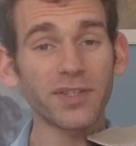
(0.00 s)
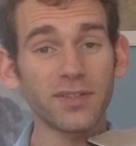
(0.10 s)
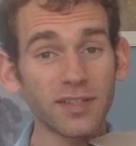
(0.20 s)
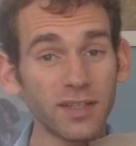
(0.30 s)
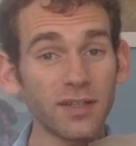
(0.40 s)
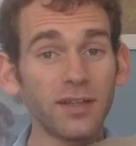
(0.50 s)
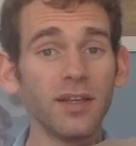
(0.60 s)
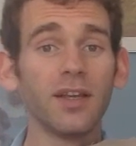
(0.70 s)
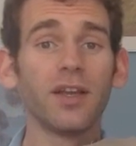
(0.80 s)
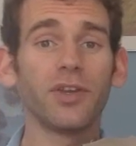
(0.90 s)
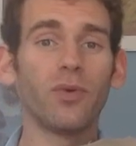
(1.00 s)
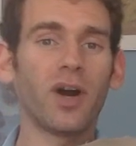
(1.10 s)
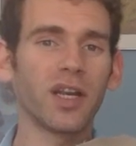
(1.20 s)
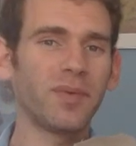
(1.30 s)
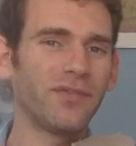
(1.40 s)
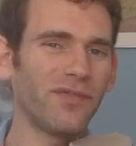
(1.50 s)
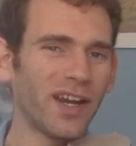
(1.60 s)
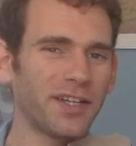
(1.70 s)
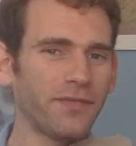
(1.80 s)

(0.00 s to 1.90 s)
still you want to be very,